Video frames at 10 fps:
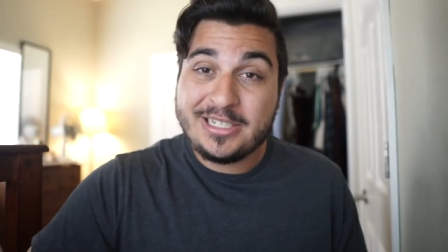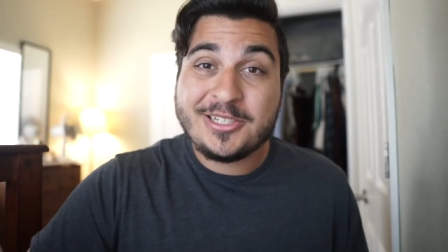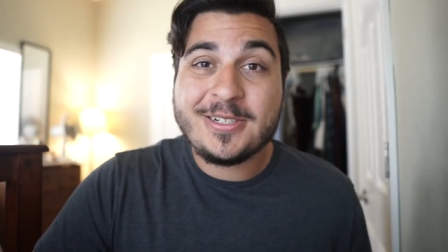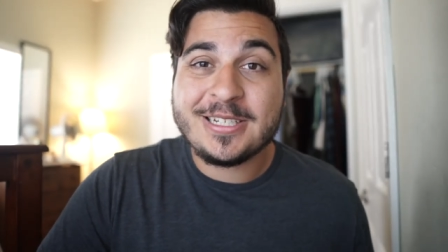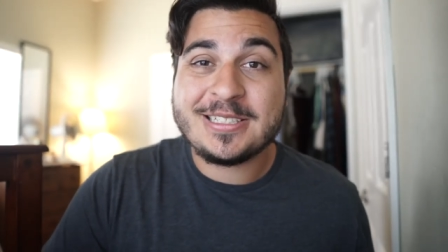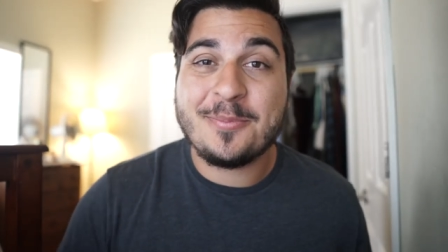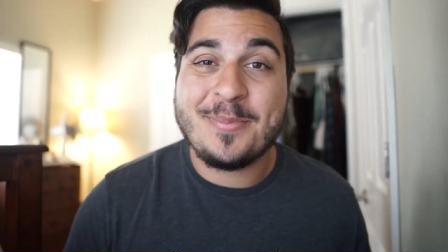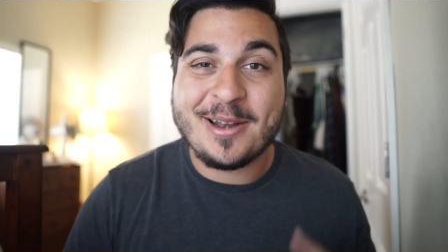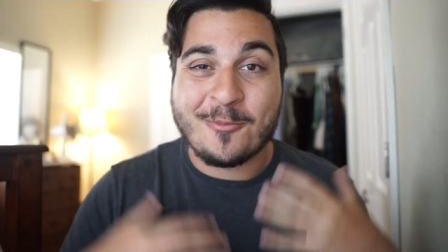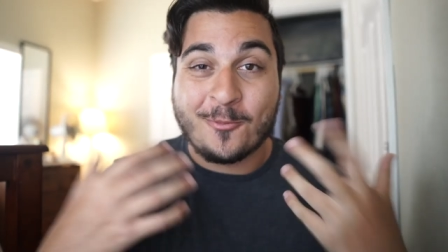Be sure to
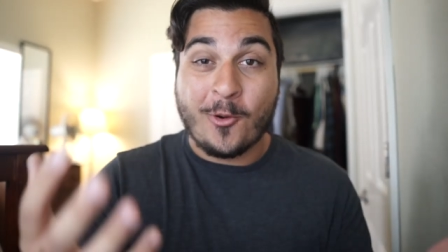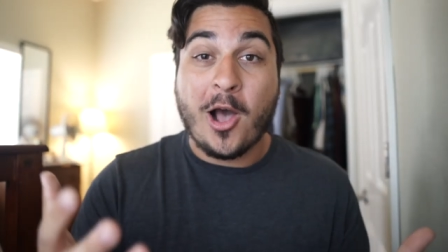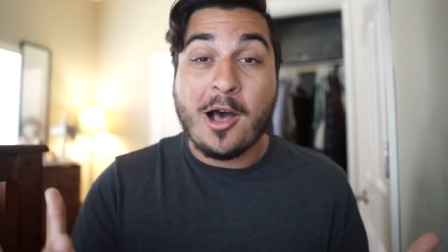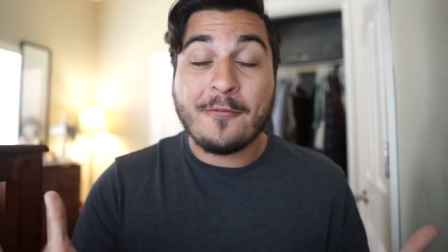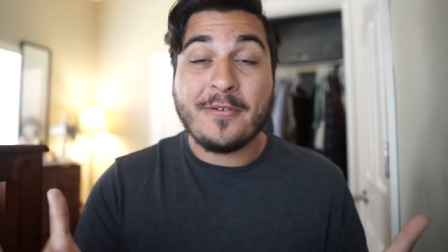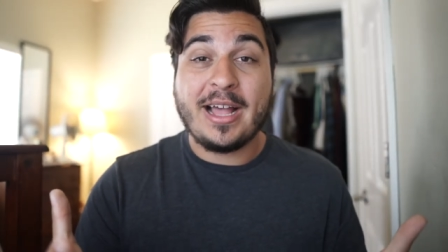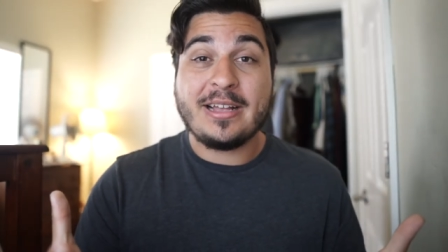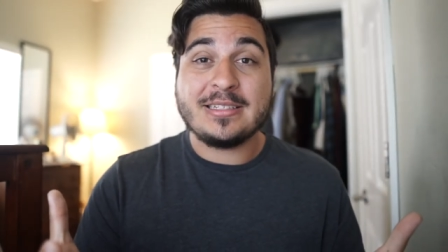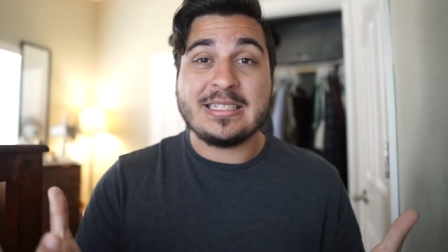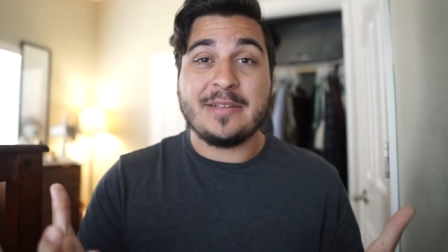submit raw
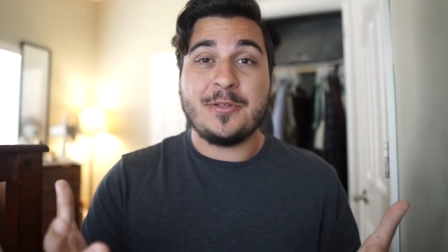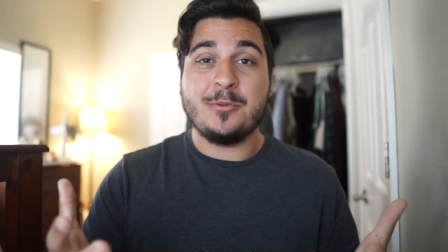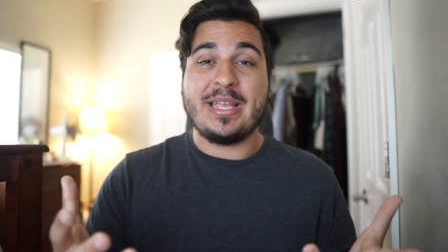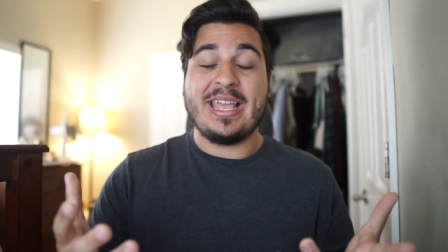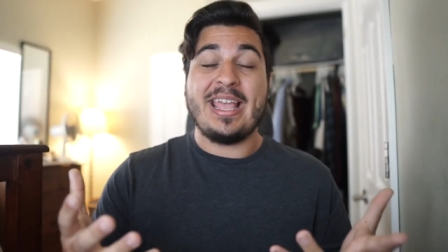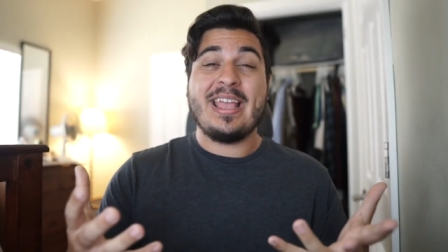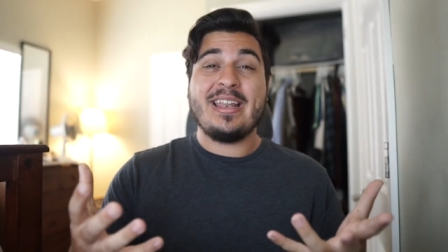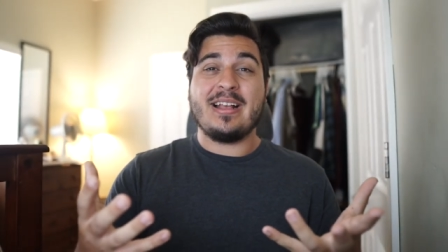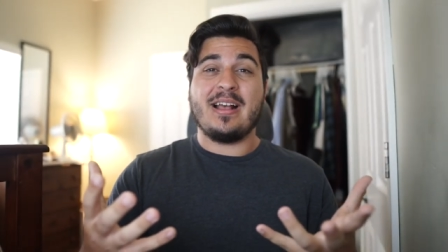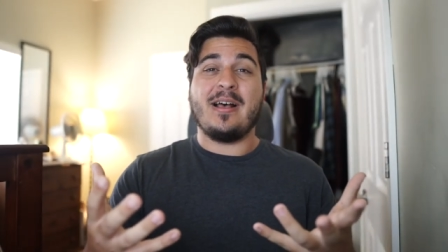files if you
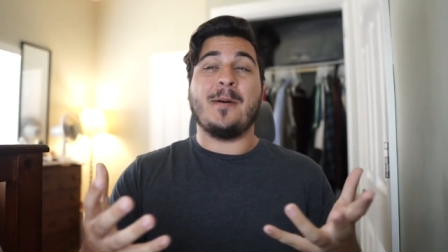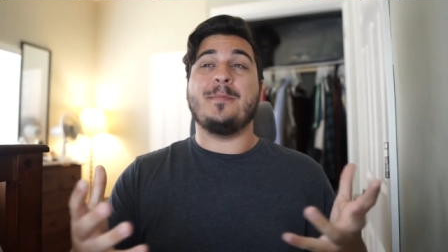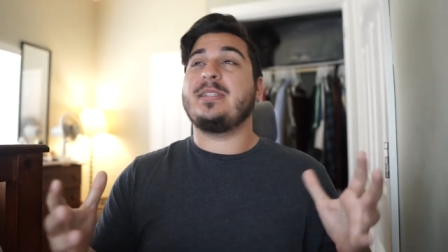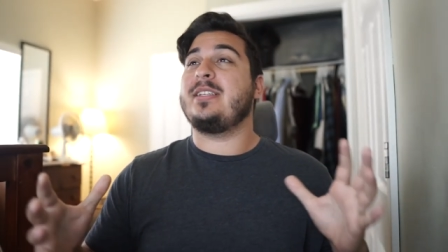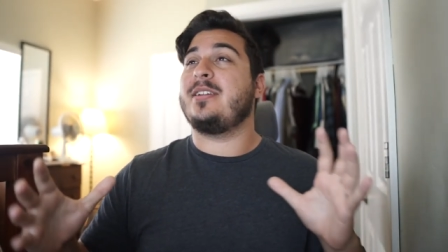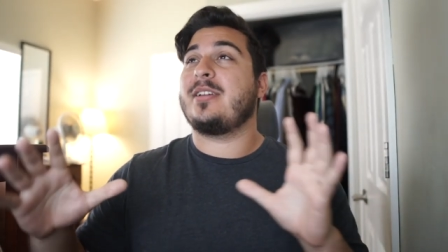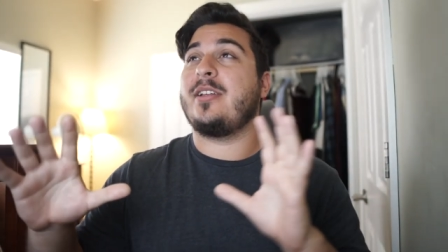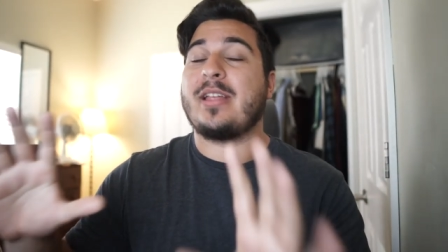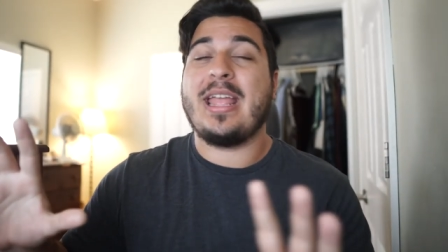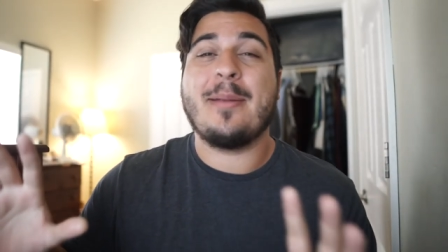can. Um, your,
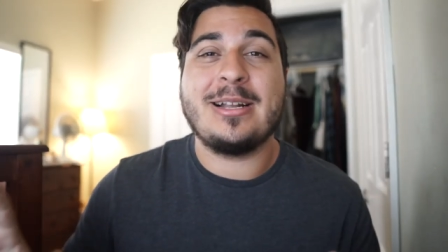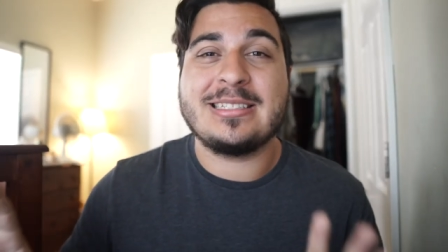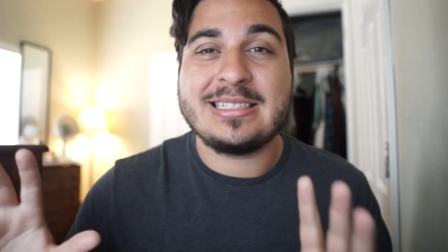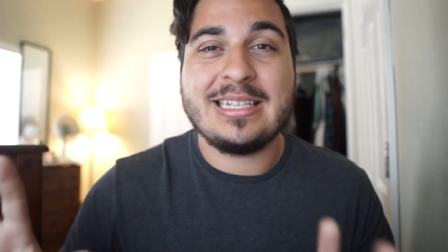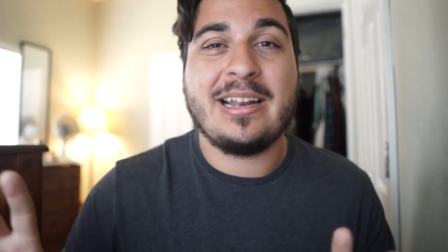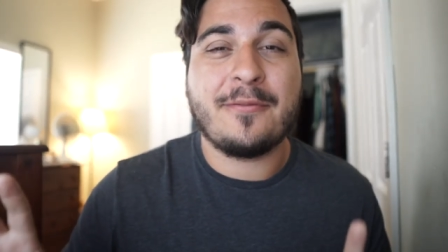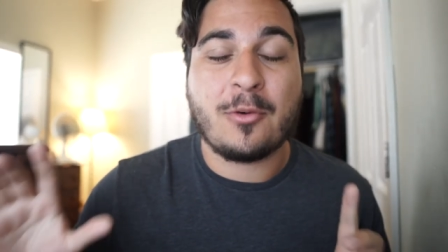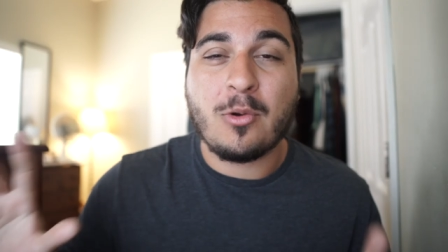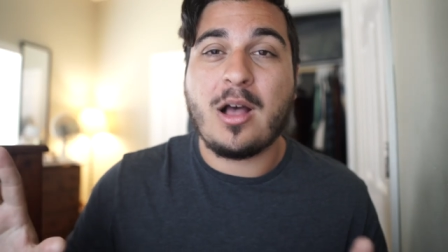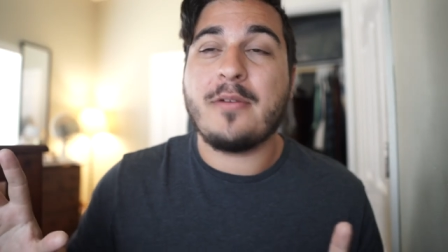your camera has a setting
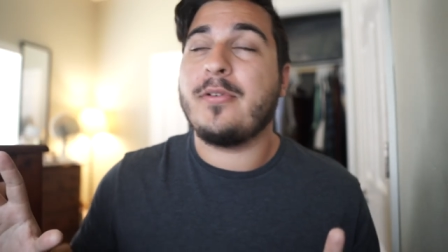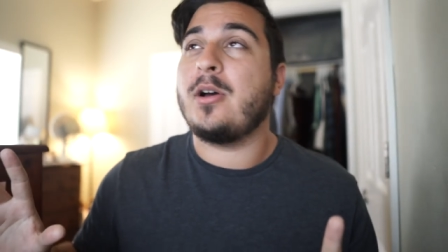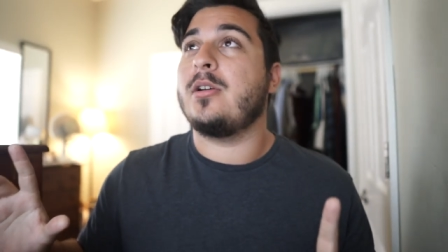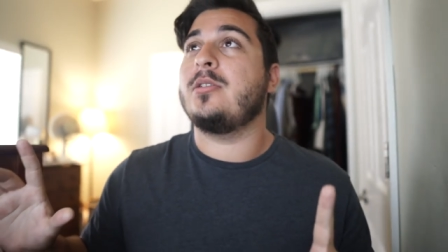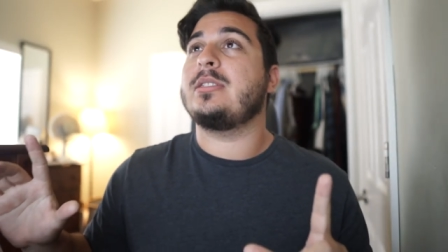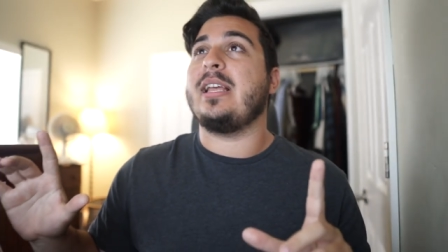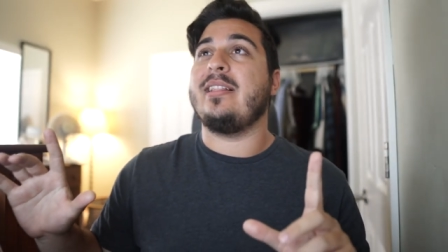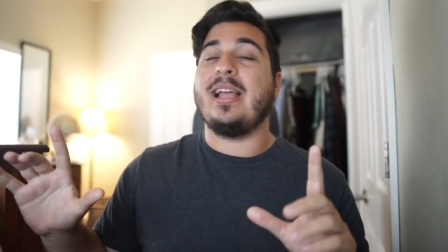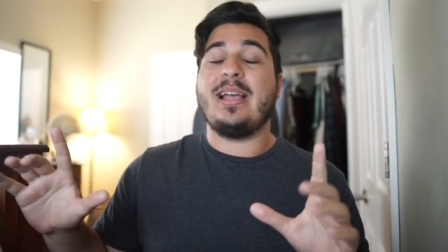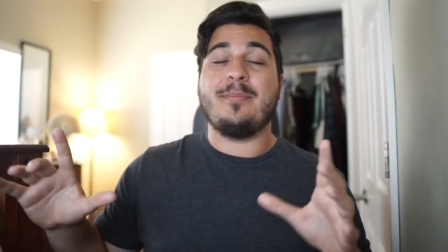for raw photos,
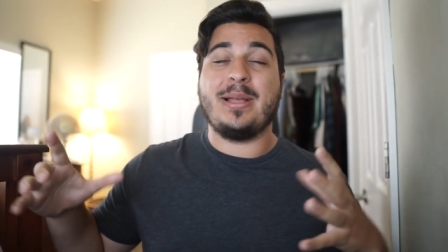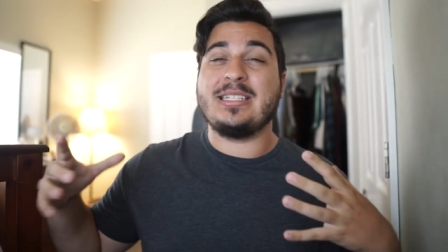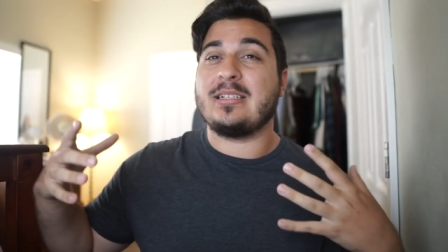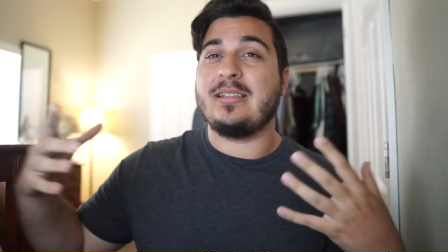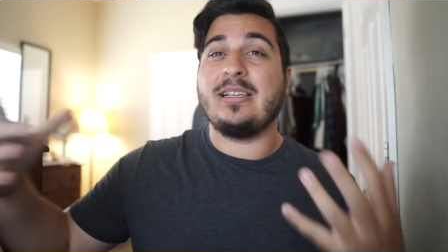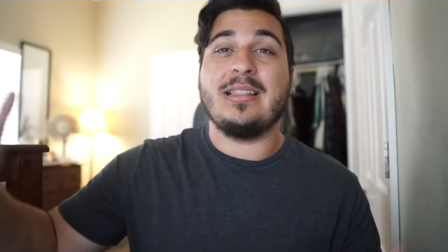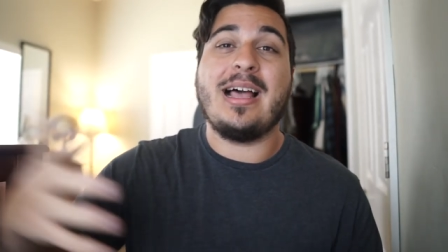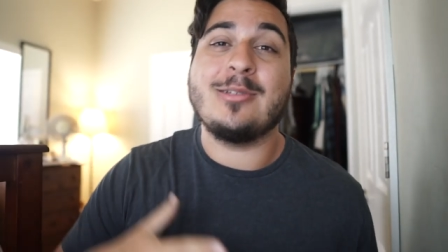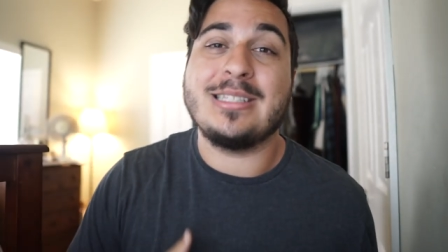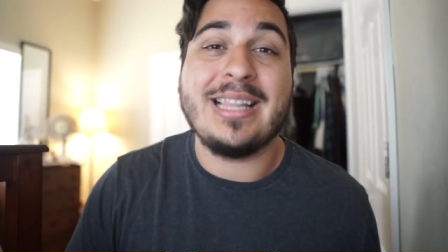and that basically
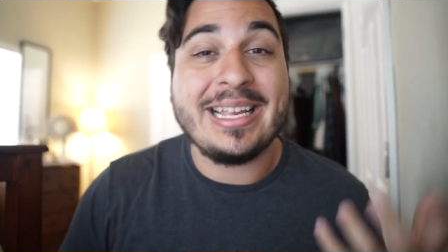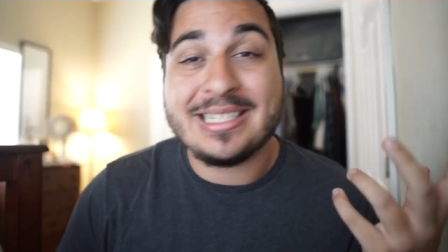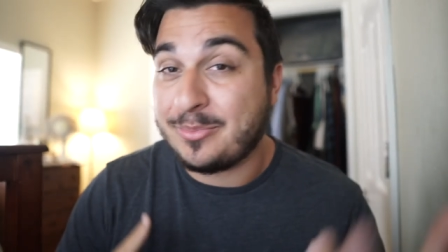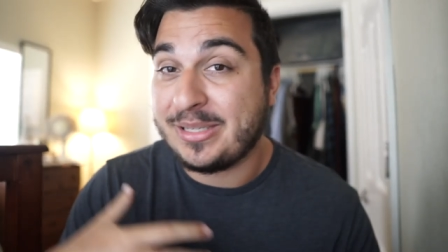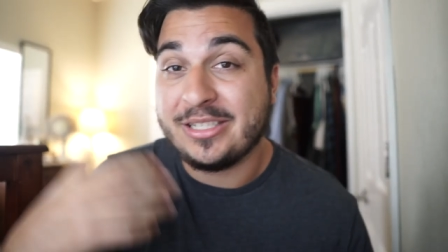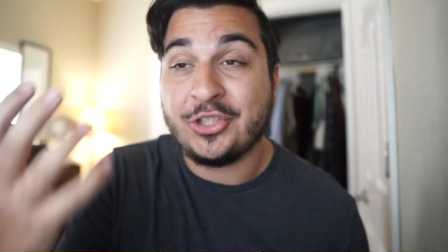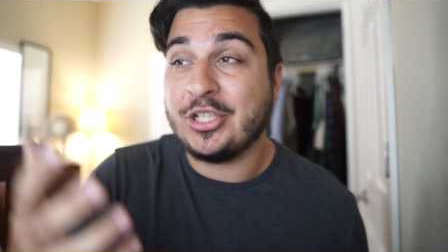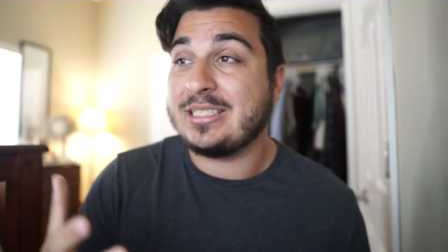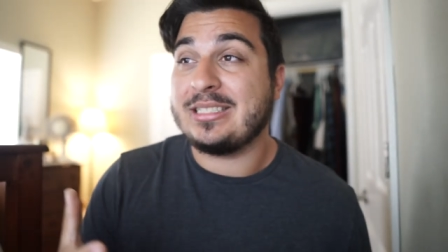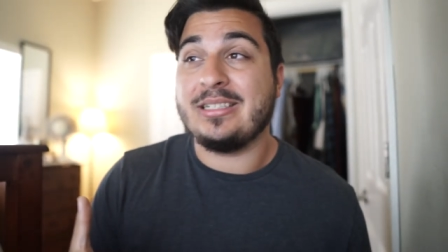allows light to be
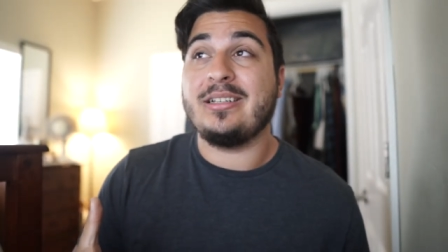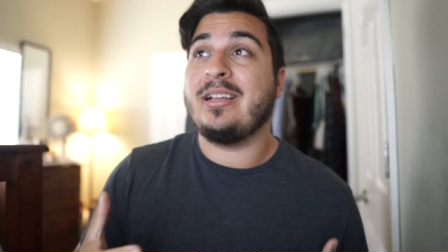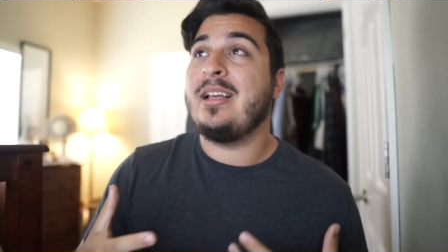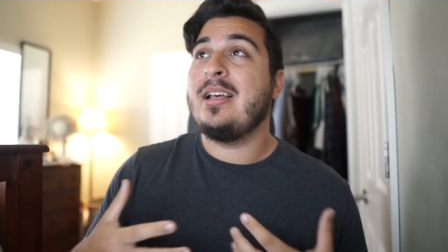adjusted